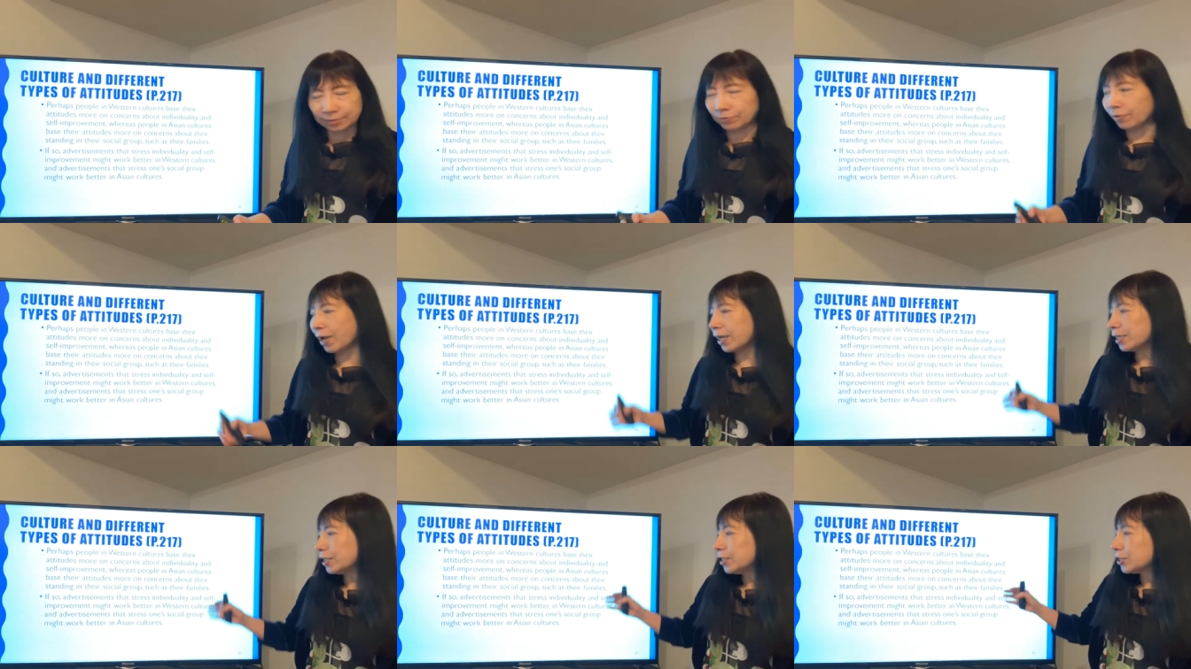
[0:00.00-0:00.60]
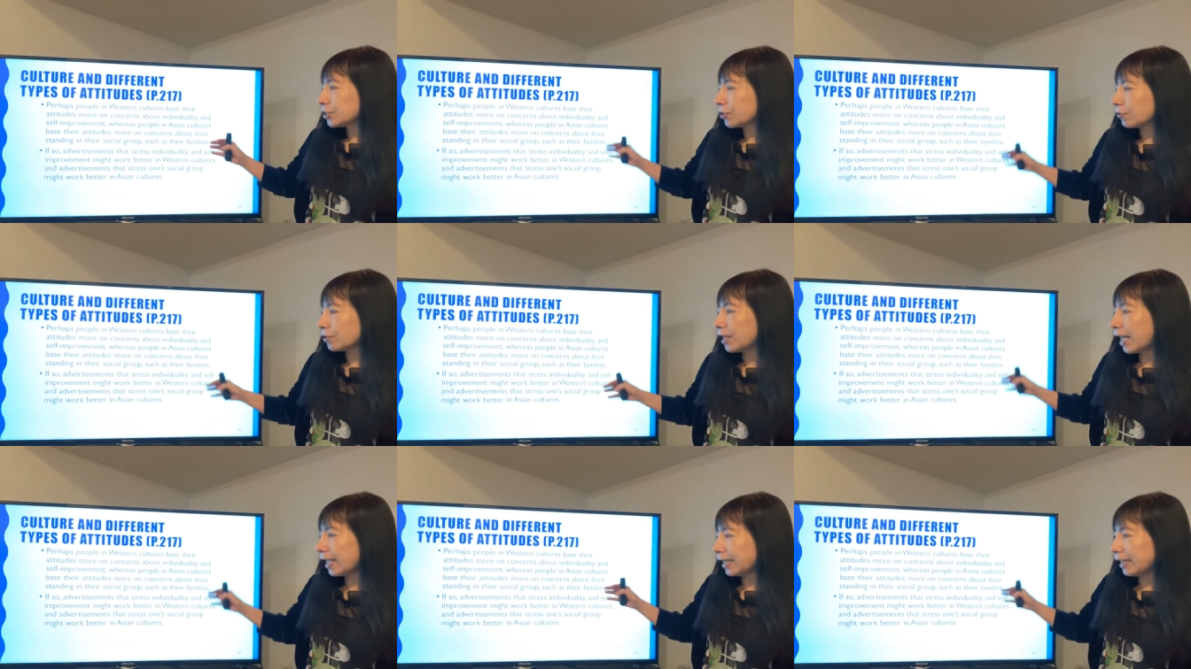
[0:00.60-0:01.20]
right? So
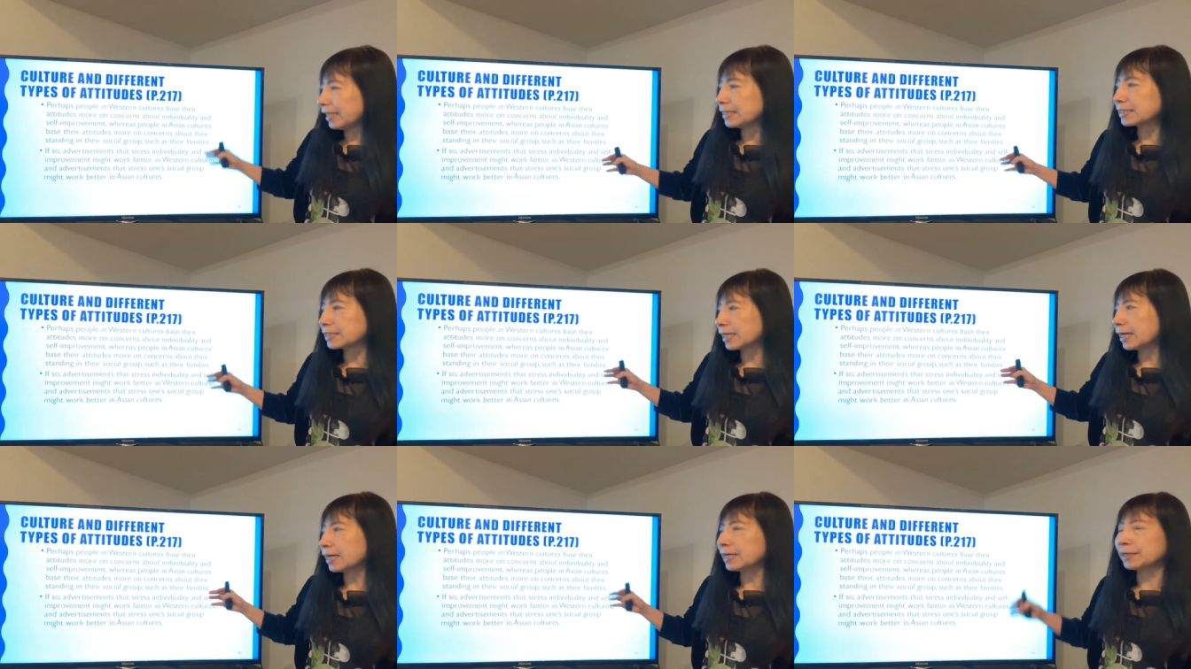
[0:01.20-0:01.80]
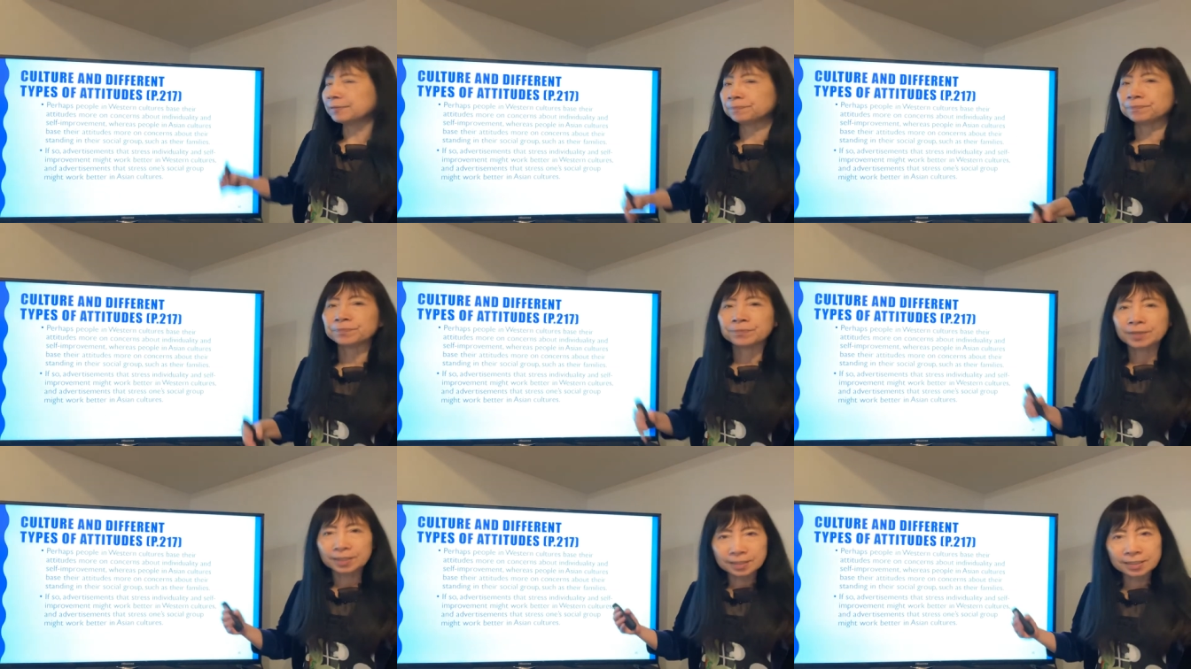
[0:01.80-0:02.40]
that is um,
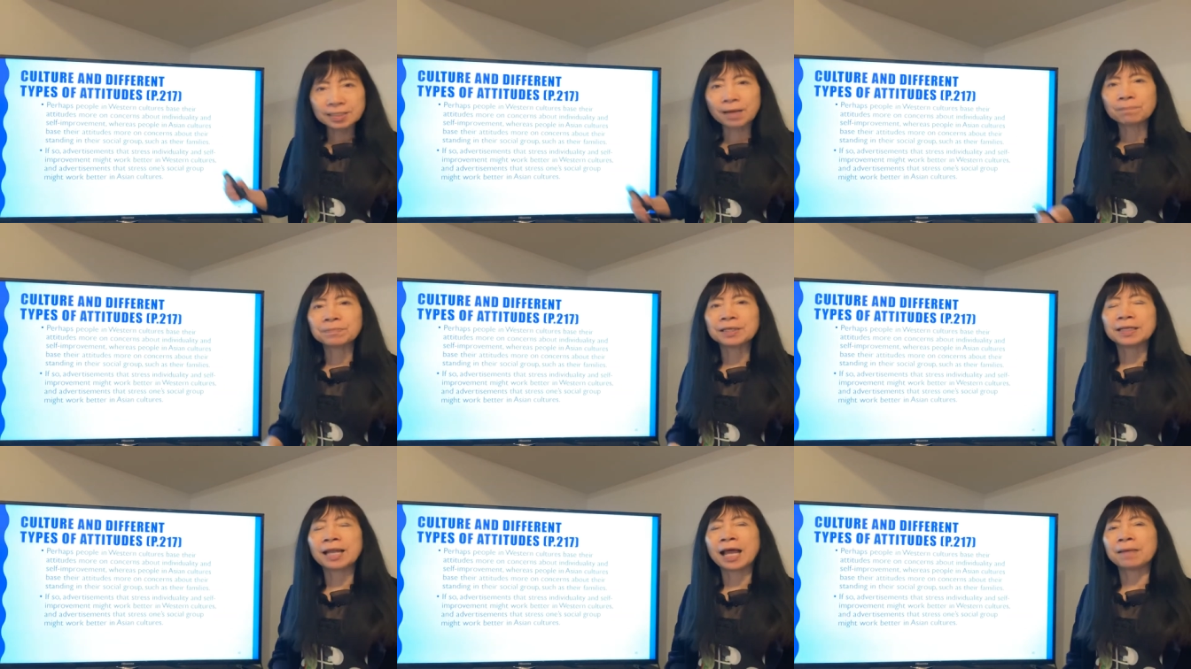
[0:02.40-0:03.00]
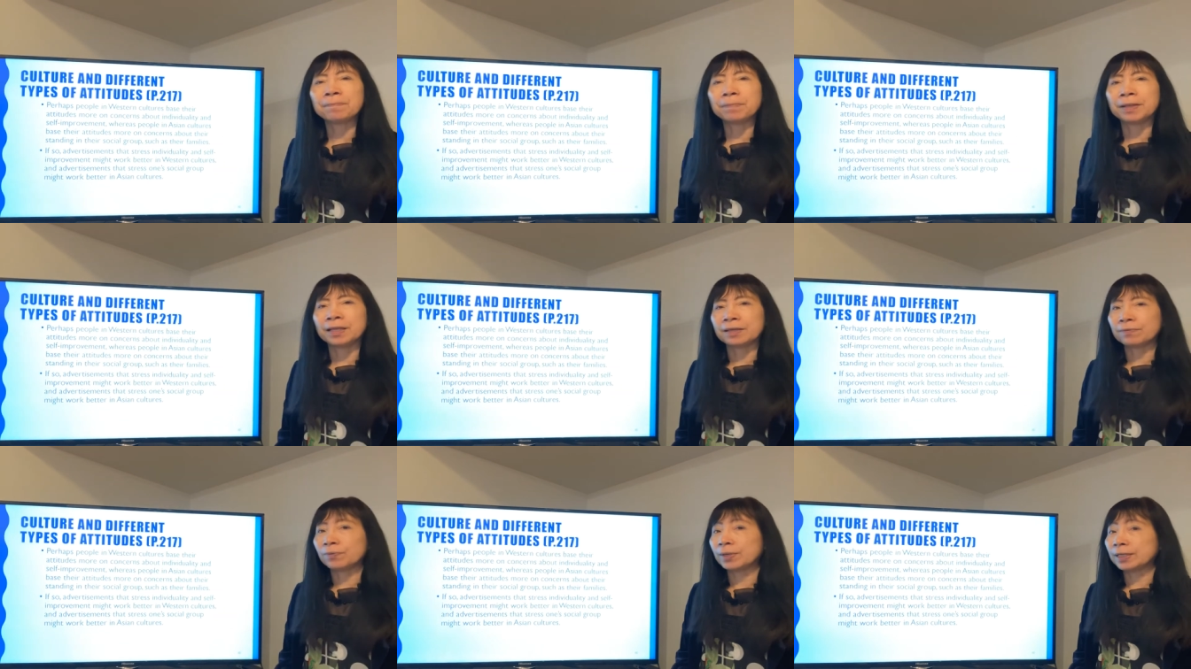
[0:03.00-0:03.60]
something I
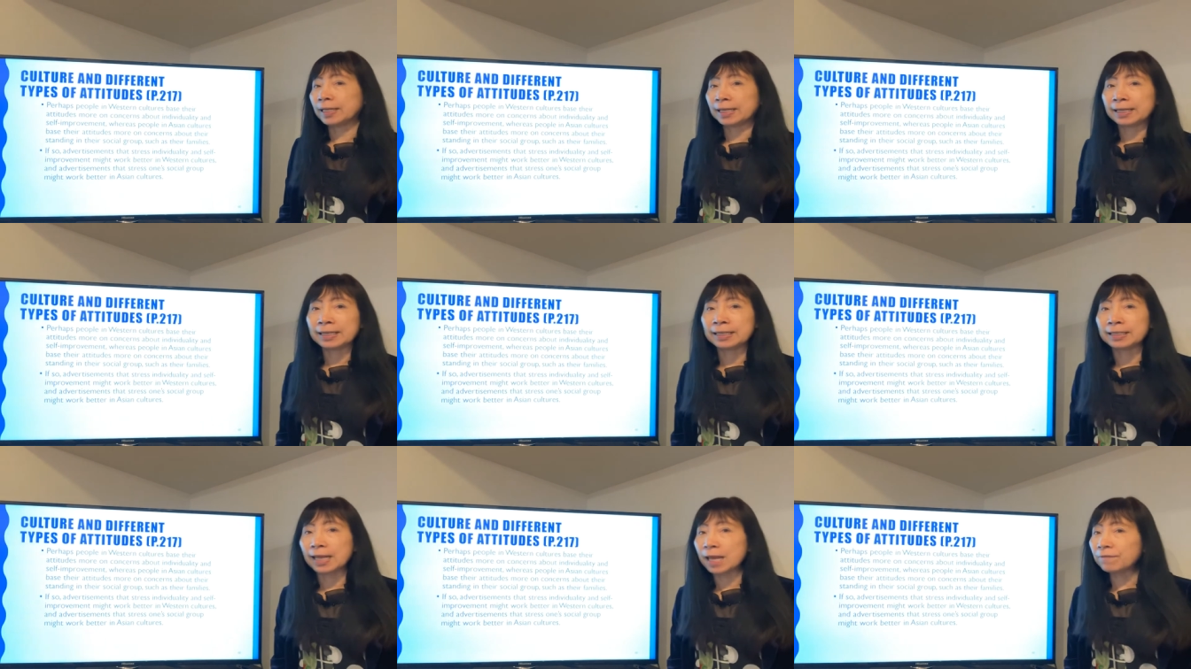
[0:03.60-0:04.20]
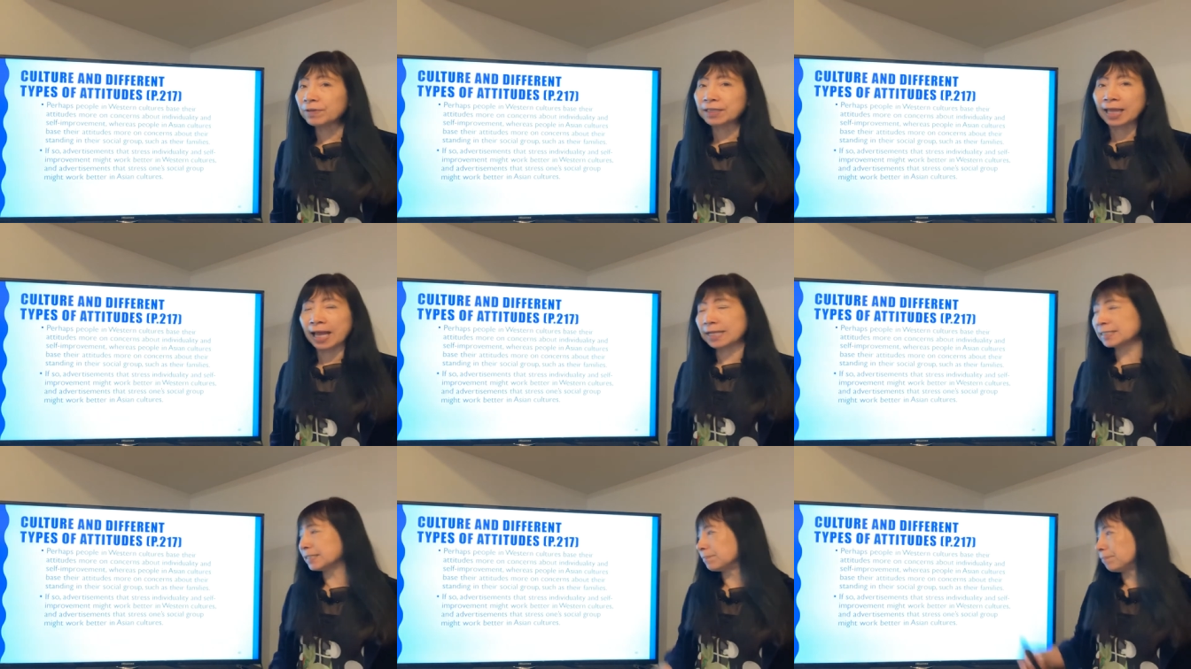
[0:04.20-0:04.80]
believe when they done
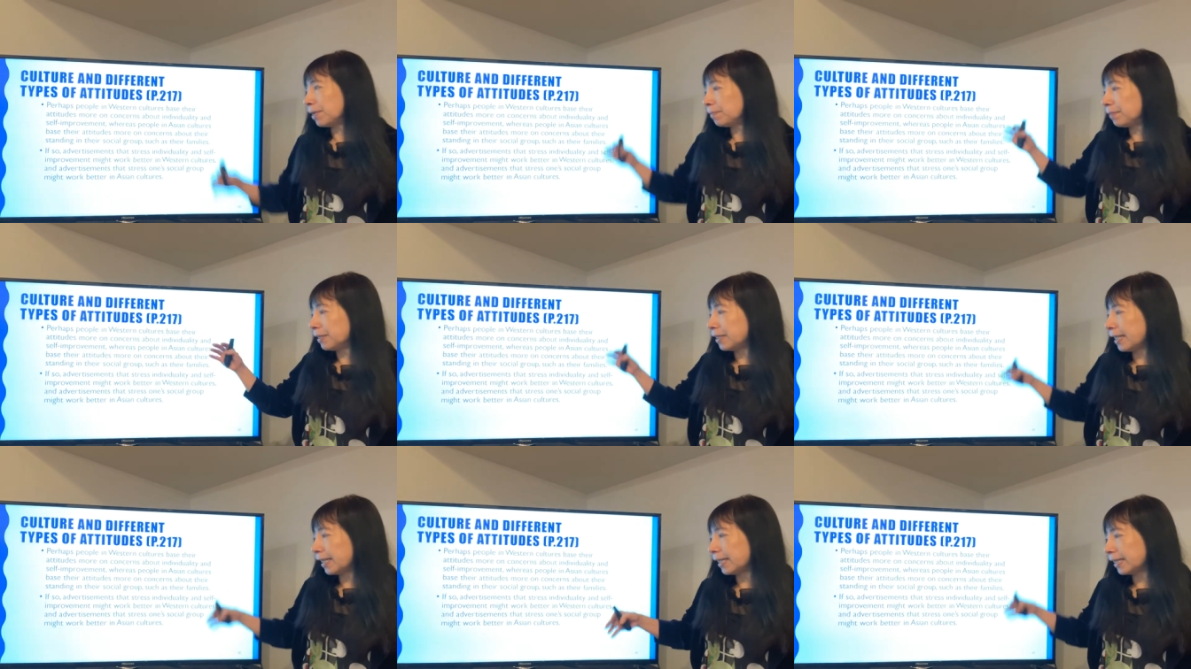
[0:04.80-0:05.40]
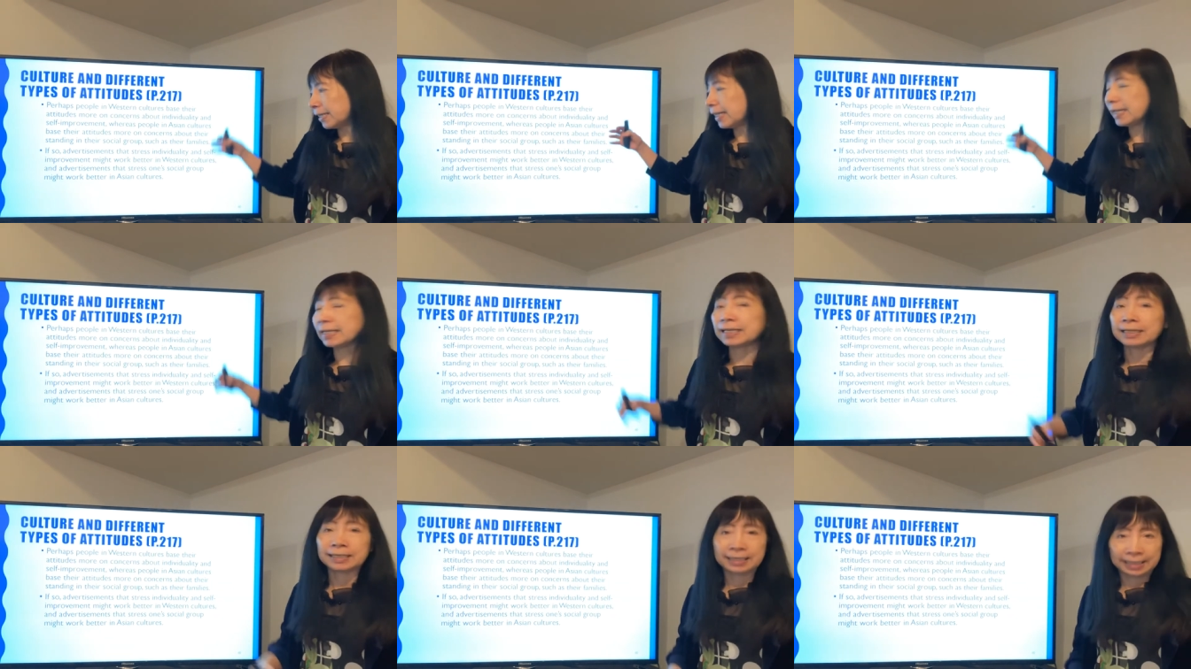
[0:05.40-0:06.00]
advertising, maybe they, they
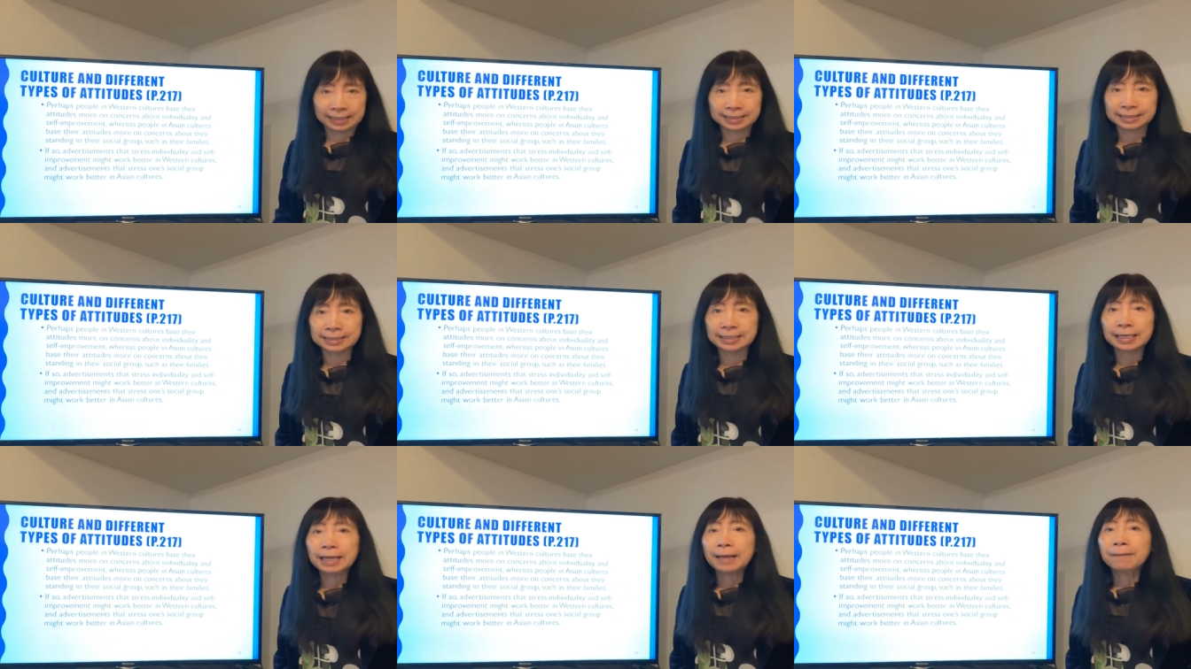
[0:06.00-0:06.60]
done this.